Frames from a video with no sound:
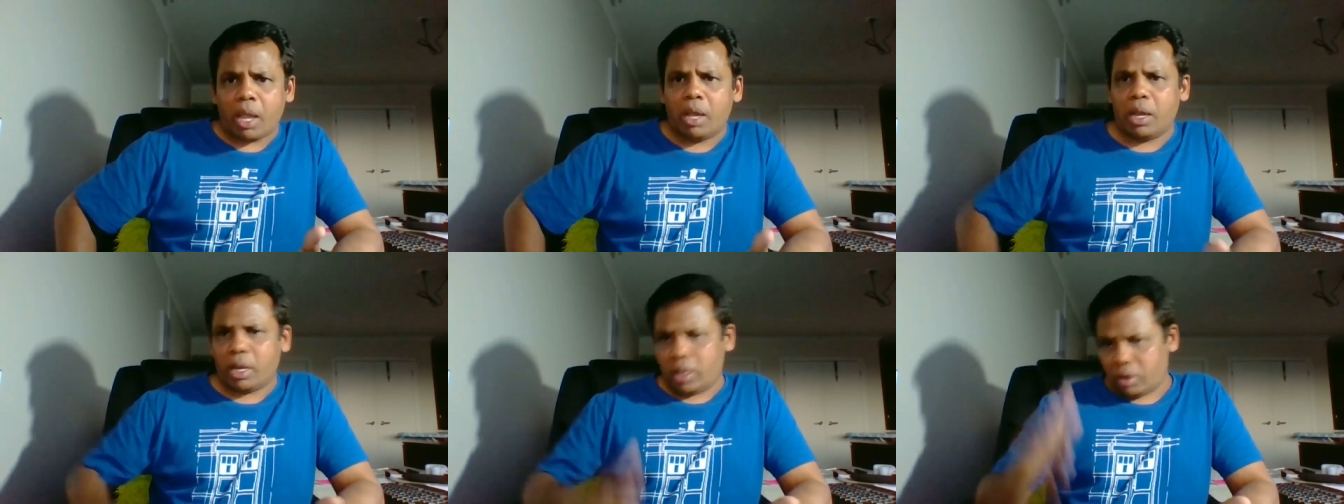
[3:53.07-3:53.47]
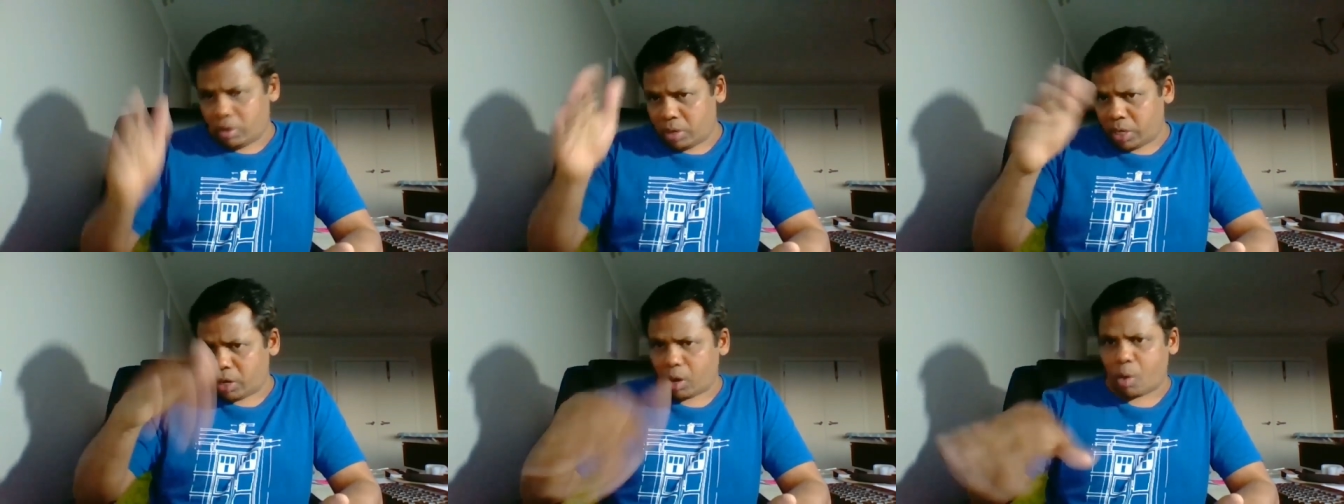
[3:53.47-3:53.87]
uh, you
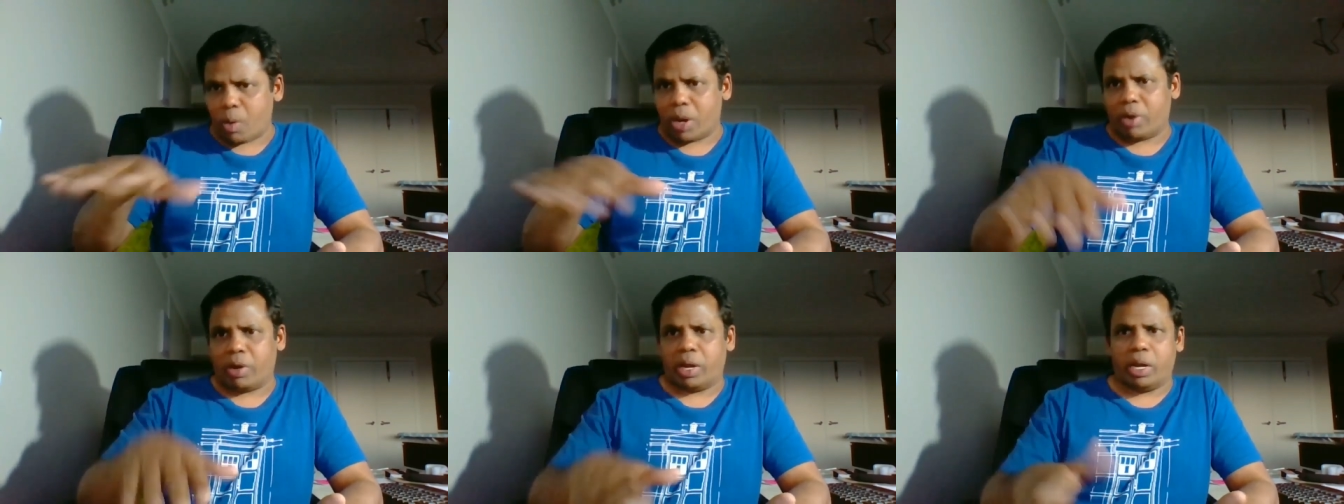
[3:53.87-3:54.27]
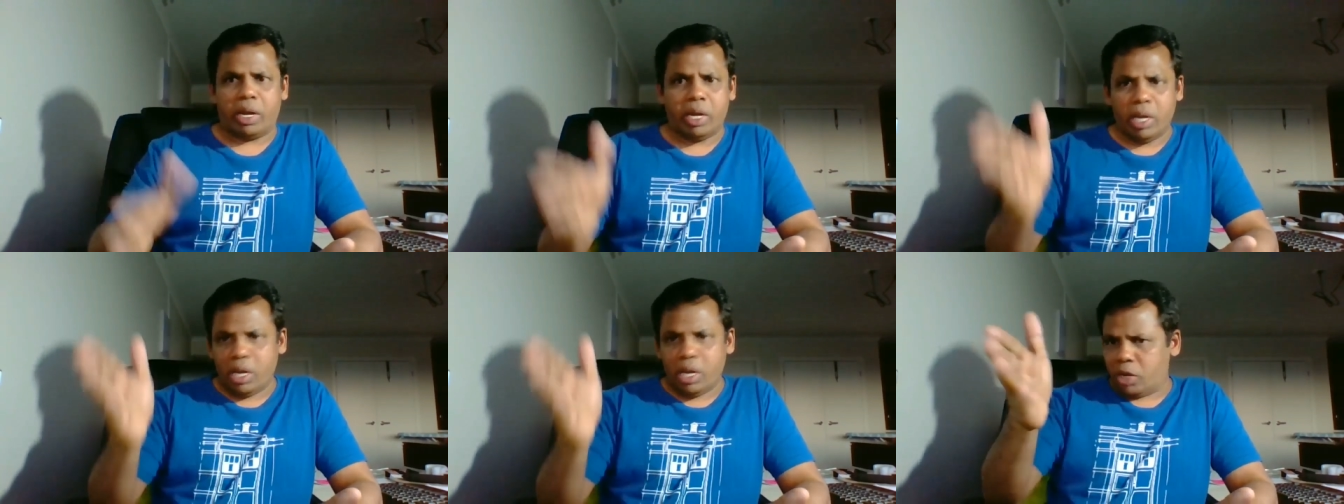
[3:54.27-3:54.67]
know your query.
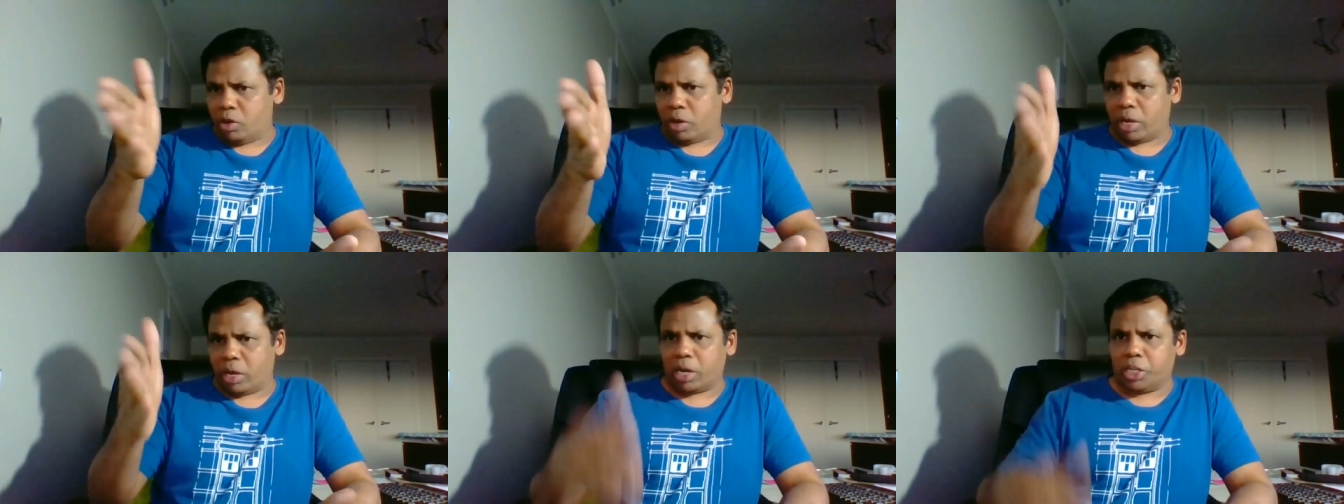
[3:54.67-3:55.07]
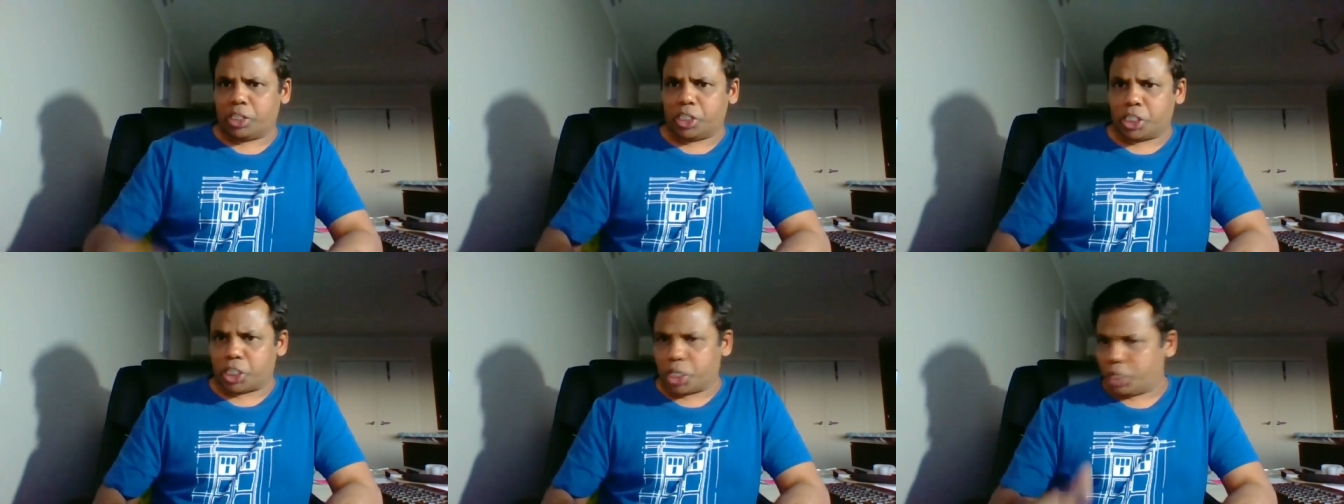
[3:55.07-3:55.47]
Your
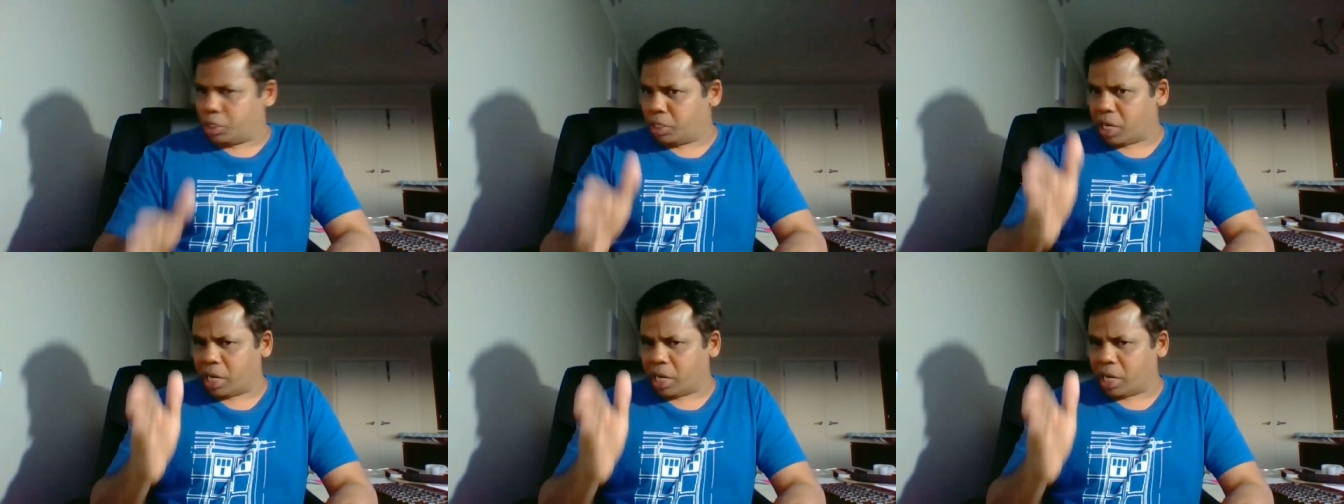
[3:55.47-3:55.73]
English is good.